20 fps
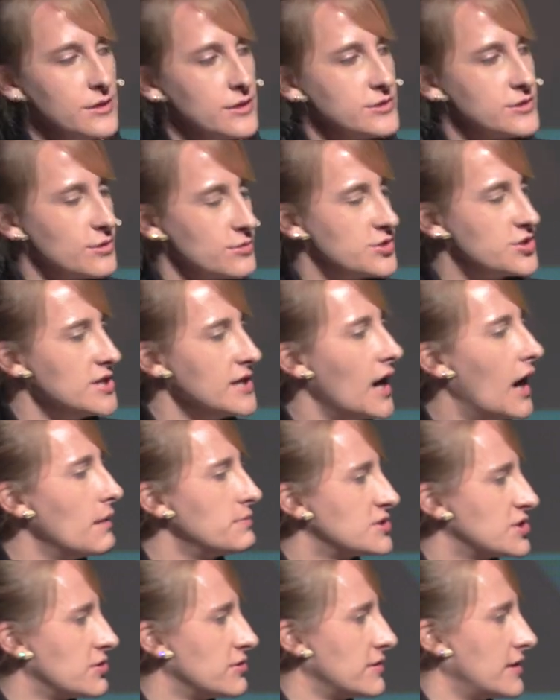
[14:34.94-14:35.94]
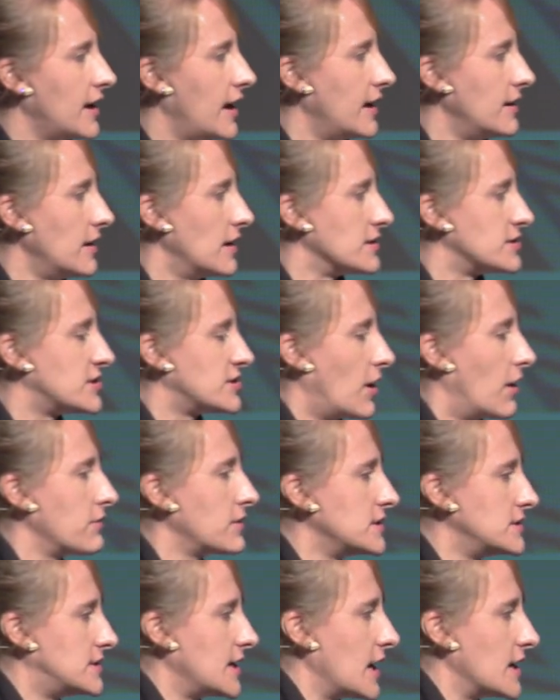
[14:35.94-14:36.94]
So she helped create a
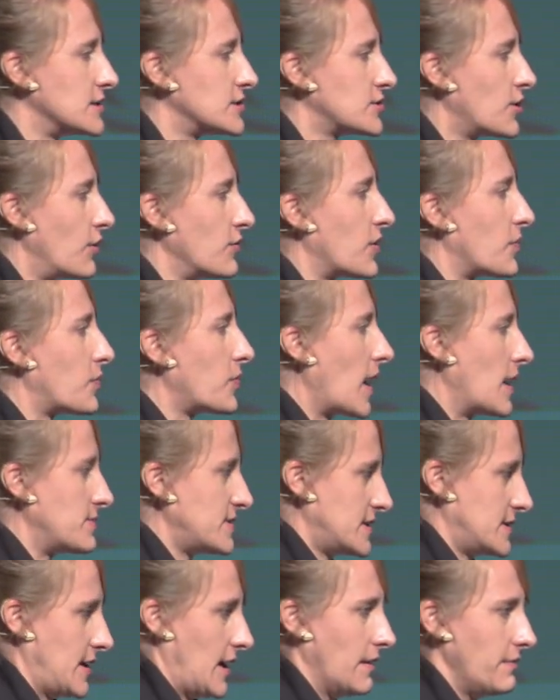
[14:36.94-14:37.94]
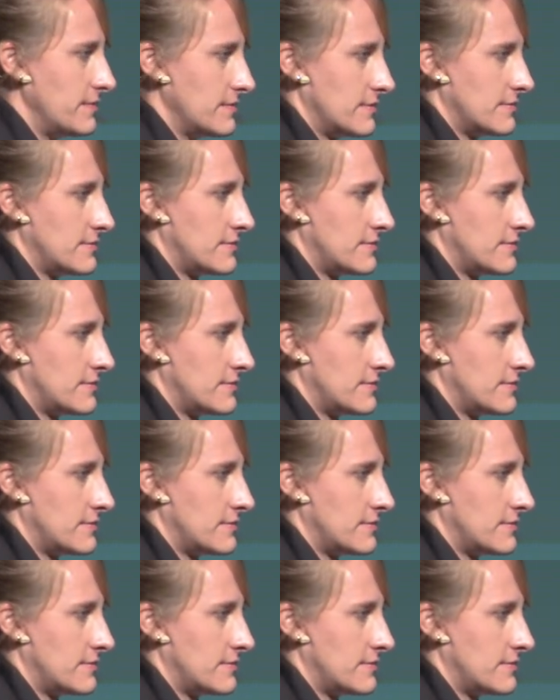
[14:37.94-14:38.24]
song and dance called the Prep Step,